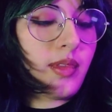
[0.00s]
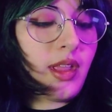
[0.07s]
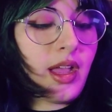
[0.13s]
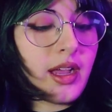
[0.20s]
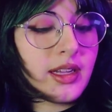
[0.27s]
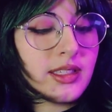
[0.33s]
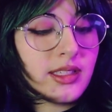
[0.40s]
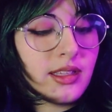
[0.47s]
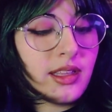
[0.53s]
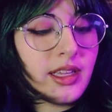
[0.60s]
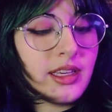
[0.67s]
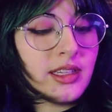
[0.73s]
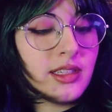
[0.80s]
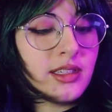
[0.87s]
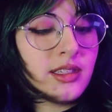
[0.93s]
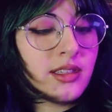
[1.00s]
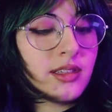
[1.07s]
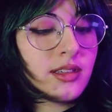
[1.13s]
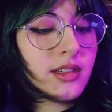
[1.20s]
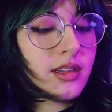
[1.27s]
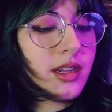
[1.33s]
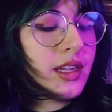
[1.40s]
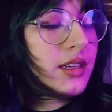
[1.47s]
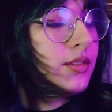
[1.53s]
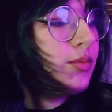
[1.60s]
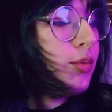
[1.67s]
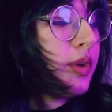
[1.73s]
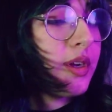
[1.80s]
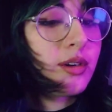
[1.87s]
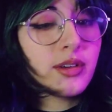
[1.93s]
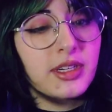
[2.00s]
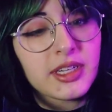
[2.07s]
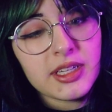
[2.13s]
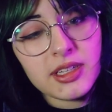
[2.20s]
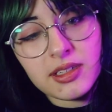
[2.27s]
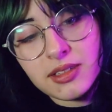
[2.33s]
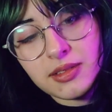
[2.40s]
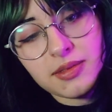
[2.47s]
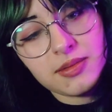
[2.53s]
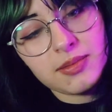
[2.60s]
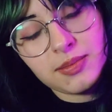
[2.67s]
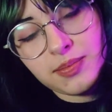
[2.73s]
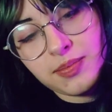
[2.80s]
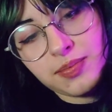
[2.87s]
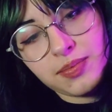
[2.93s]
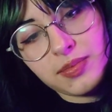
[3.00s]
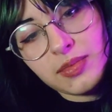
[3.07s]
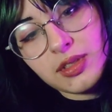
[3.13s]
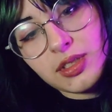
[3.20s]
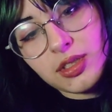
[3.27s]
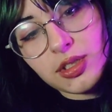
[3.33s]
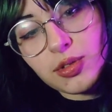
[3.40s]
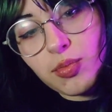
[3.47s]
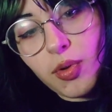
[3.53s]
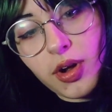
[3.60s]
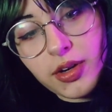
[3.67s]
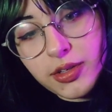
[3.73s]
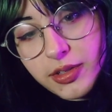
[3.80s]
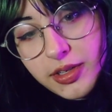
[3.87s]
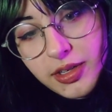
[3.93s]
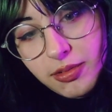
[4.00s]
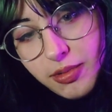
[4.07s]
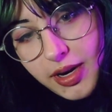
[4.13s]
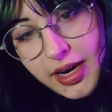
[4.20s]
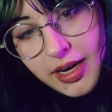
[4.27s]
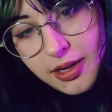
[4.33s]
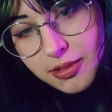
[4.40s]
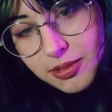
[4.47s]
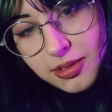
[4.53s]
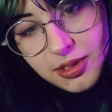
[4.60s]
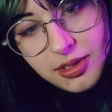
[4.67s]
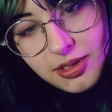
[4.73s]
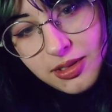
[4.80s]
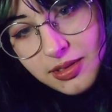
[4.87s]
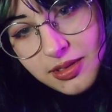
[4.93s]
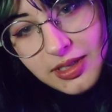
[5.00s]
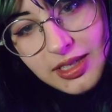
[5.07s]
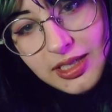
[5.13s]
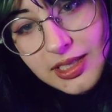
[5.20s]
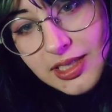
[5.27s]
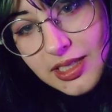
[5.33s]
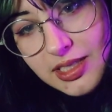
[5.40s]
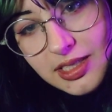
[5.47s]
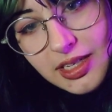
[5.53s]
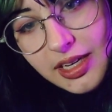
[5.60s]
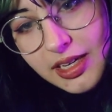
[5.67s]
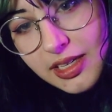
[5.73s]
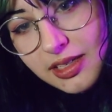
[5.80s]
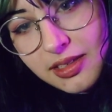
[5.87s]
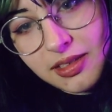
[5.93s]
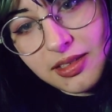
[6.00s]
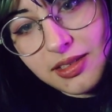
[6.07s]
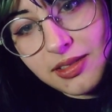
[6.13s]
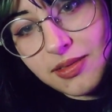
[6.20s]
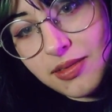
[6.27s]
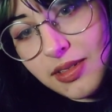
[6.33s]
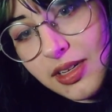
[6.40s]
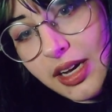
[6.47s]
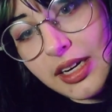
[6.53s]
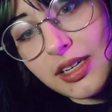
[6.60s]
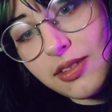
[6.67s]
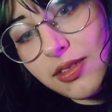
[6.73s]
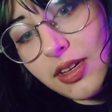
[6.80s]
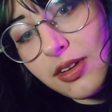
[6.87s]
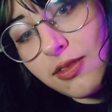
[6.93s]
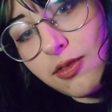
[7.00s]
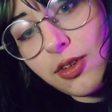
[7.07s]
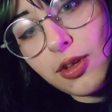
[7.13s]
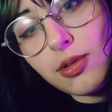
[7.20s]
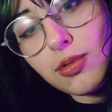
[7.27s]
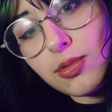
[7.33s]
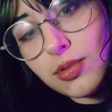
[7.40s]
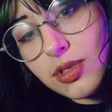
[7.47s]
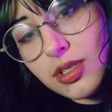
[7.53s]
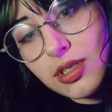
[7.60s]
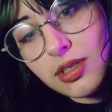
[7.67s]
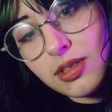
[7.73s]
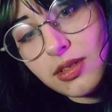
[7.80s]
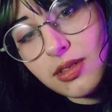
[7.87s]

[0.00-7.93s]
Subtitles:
isolated, kind of weary, just wandering around, existing, kind of confused.